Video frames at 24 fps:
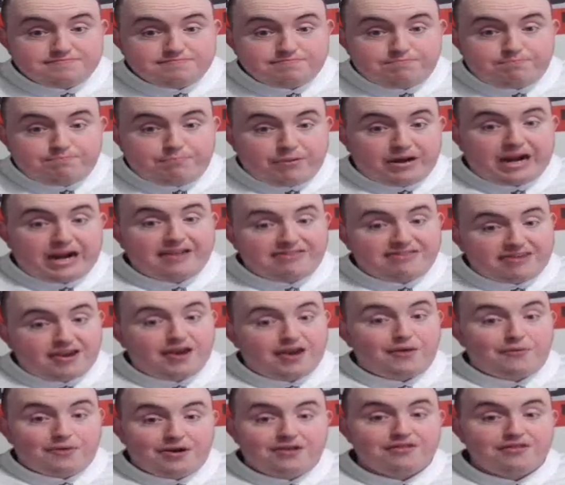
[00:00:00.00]
But I tell you
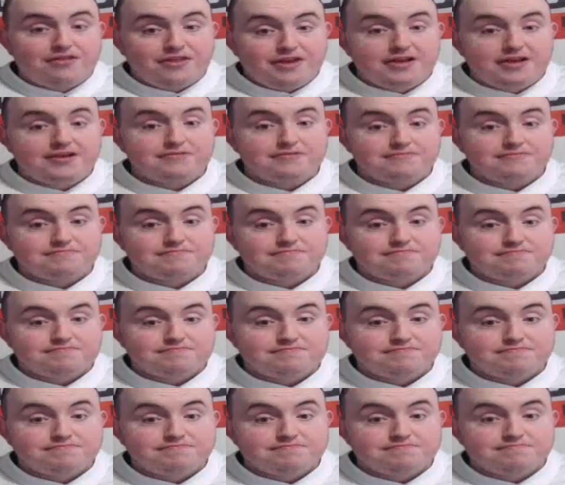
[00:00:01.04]
one thing.
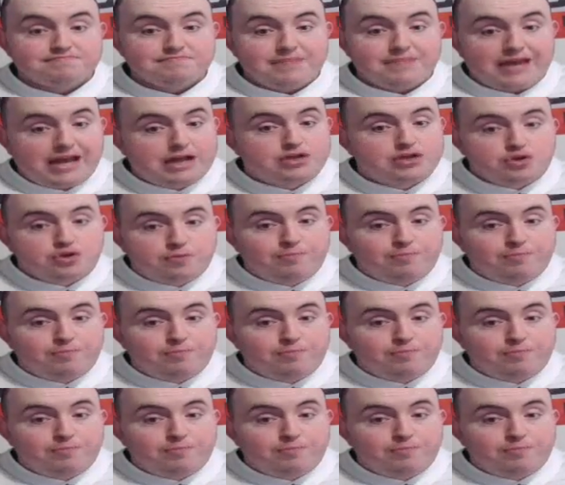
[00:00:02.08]
Andrew